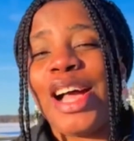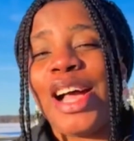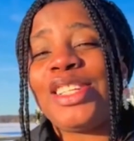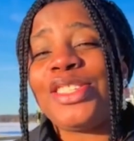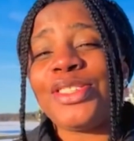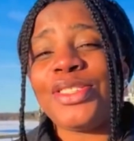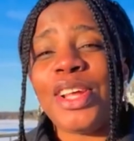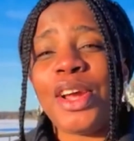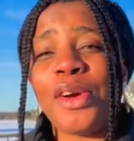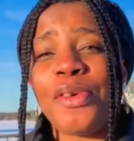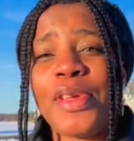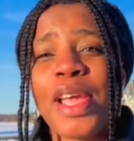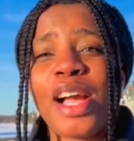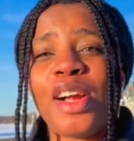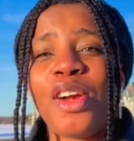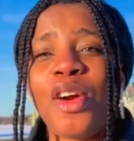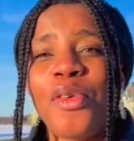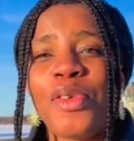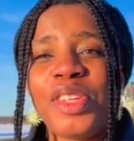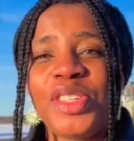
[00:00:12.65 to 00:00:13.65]
And today we
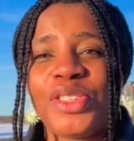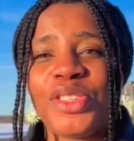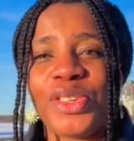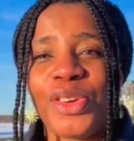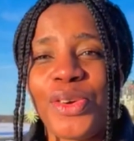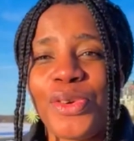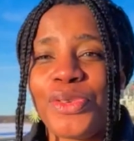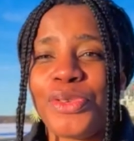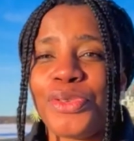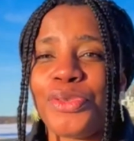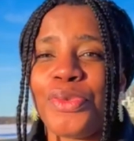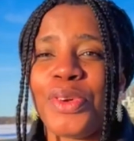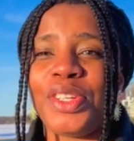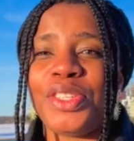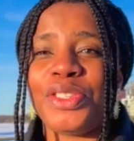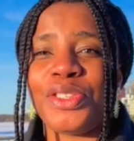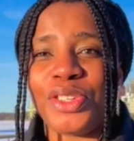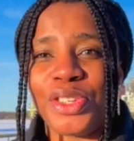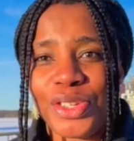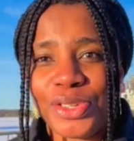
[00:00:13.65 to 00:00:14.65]
are going to go
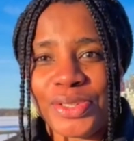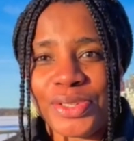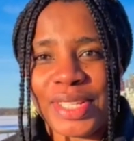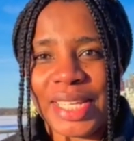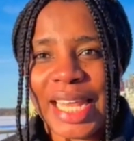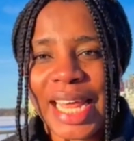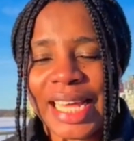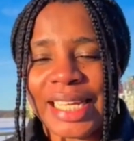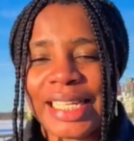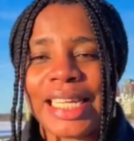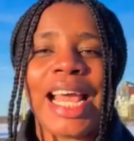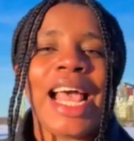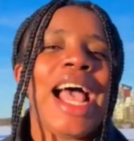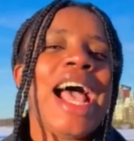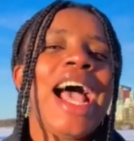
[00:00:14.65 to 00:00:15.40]
straight to New Zealand.